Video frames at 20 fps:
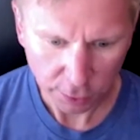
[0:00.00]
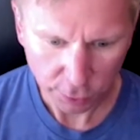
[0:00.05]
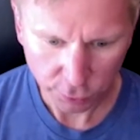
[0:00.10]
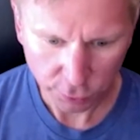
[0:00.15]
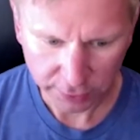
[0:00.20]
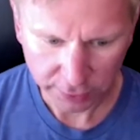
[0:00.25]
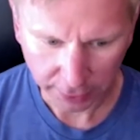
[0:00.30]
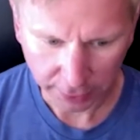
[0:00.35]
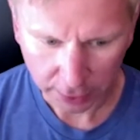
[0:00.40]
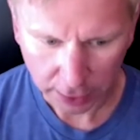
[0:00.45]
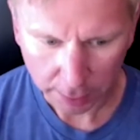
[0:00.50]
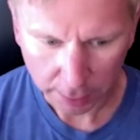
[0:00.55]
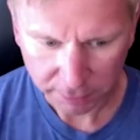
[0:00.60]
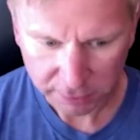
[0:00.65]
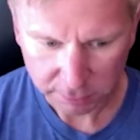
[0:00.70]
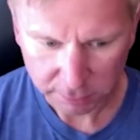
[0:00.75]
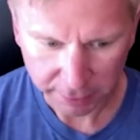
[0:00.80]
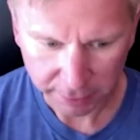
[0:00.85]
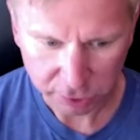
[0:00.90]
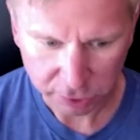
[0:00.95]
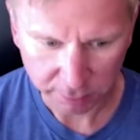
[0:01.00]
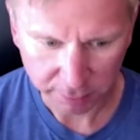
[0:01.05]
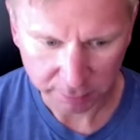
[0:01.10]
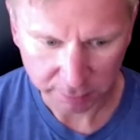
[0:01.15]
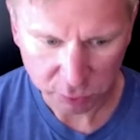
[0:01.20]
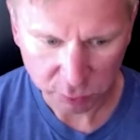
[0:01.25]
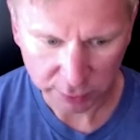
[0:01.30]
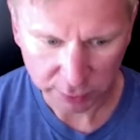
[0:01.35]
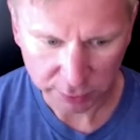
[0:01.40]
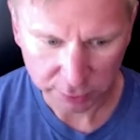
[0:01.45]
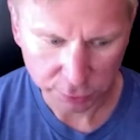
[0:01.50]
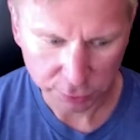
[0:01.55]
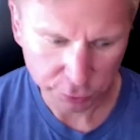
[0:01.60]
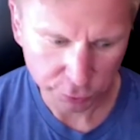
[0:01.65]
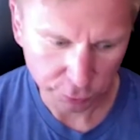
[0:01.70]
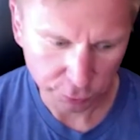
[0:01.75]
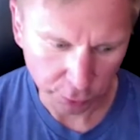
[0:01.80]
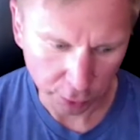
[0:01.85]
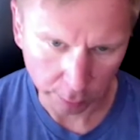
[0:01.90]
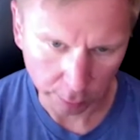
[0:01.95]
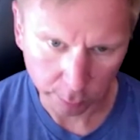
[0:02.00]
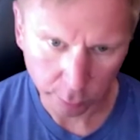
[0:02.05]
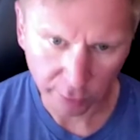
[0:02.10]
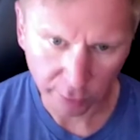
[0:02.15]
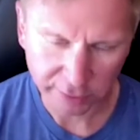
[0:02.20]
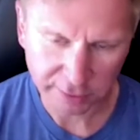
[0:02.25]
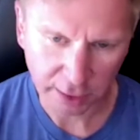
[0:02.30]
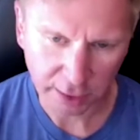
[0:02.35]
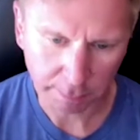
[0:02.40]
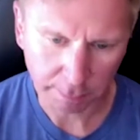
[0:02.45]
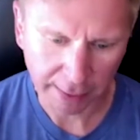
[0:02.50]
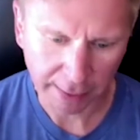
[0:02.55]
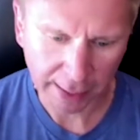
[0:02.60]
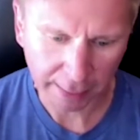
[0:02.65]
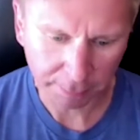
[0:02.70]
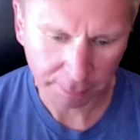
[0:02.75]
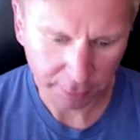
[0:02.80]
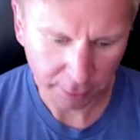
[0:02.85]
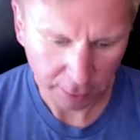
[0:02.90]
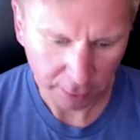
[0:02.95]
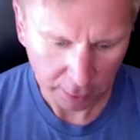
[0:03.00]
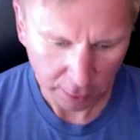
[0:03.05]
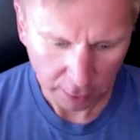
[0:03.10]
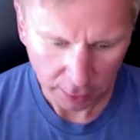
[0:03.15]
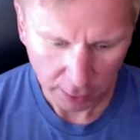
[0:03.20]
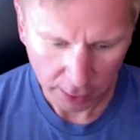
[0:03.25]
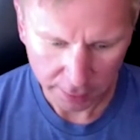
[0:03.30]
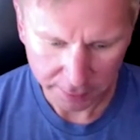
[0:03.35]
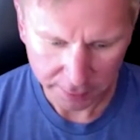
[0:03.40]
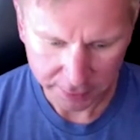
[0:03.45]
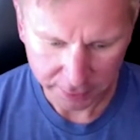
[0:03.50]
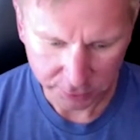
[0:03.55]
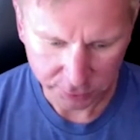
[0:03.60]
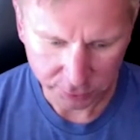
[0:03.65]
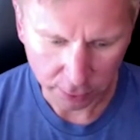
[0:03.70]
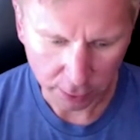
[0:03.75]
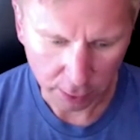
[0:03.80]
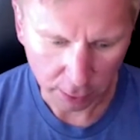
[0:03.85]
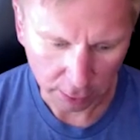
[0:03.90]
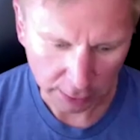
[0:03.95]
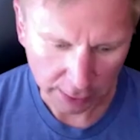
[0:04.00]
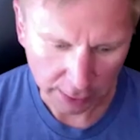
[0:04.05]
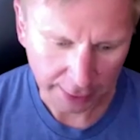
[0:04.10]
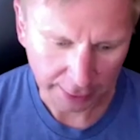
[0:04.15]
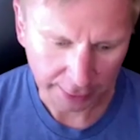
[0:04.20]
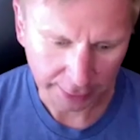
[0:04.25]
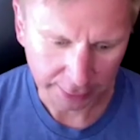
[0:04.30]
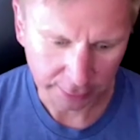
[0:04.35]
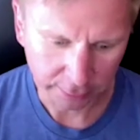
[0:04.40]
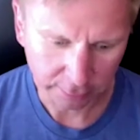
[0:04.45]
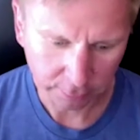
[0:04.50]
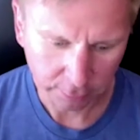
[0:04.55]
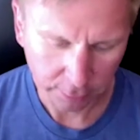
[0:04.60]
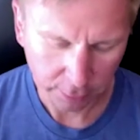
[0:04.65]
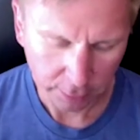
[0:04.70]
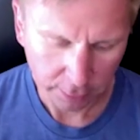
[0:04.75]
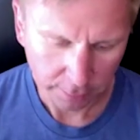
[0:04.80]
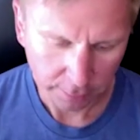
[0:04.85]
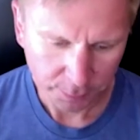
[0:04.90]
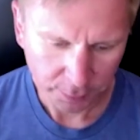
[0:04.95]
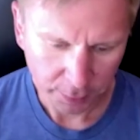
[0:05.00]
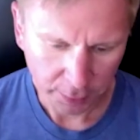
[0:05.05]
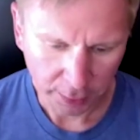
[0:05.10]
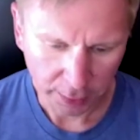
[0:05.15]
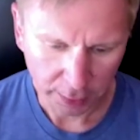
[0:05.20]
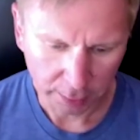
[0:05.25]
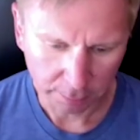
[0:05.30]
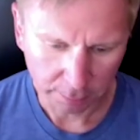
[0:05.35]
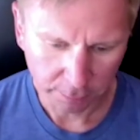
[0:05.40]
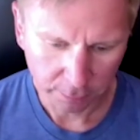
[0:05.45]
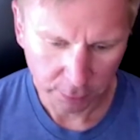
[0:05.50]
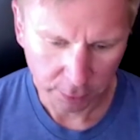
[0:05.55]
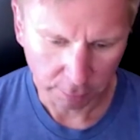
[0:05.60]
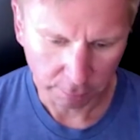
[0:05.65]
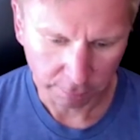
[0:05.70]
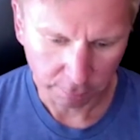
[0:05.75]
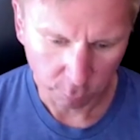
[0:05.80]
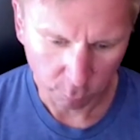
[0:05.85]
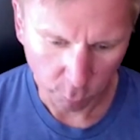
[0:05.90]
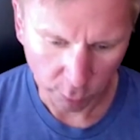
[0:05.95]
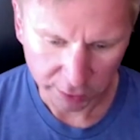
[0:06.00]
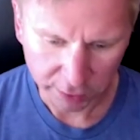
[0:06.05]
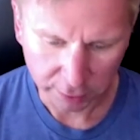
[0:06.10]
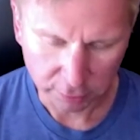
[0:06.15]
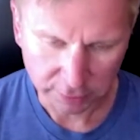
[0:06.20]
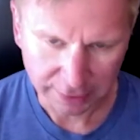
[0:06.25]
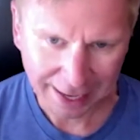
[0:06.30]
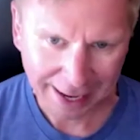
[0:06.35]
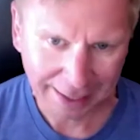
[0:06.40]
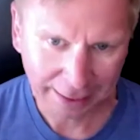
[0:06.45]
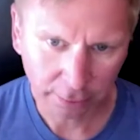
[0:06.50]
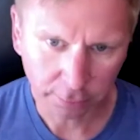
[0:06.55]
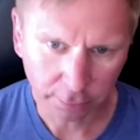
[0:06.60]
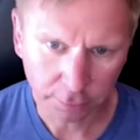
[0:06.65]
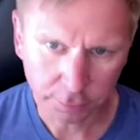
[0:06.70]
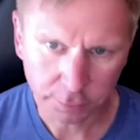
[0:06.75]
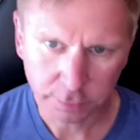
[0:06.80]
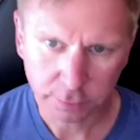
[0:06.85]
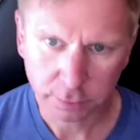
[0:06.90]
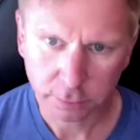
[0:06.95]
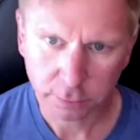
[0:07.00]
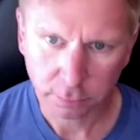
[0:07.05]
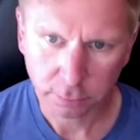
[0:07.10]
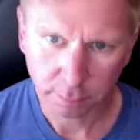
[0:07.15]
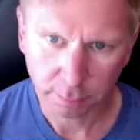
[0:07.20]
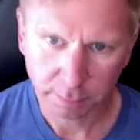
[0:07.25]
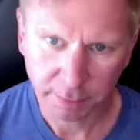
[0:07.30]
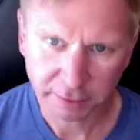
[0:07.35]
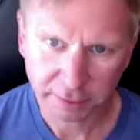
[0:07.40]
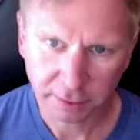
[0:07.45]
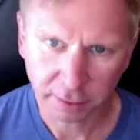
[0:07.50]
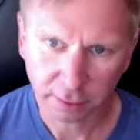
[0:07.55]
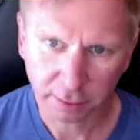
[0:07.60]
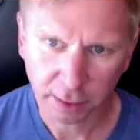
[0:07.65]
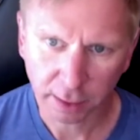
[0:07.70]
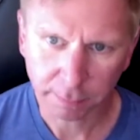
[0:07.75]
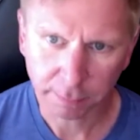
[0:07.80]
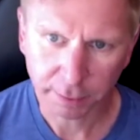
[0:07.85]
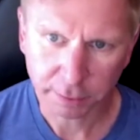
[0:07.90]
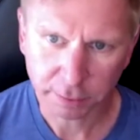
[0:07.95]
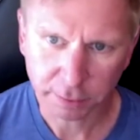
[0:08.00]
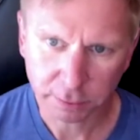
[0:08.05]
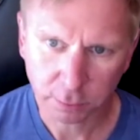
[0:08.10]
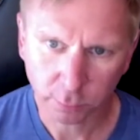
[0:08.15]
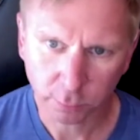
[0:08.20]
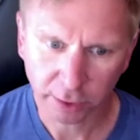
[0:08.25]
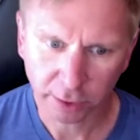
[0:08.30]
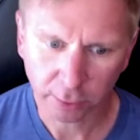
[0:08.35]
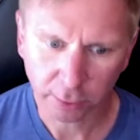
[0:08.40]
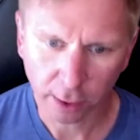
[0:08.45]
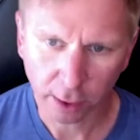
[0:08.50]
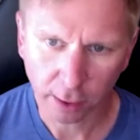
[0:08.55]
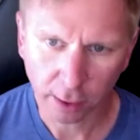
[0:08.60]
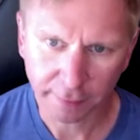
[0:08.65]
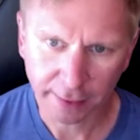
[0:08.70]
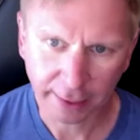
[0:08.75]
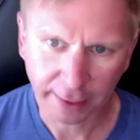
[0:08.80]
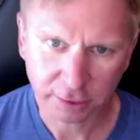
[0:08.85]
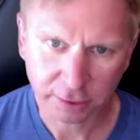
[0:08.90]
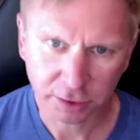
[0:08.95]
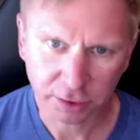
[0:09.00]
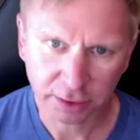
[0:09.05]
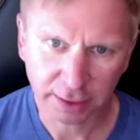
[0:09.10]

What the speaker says: you take a compass measurement between 2 known points on a map, and then you draw a line with those angles based on the compass to where you are. And that actually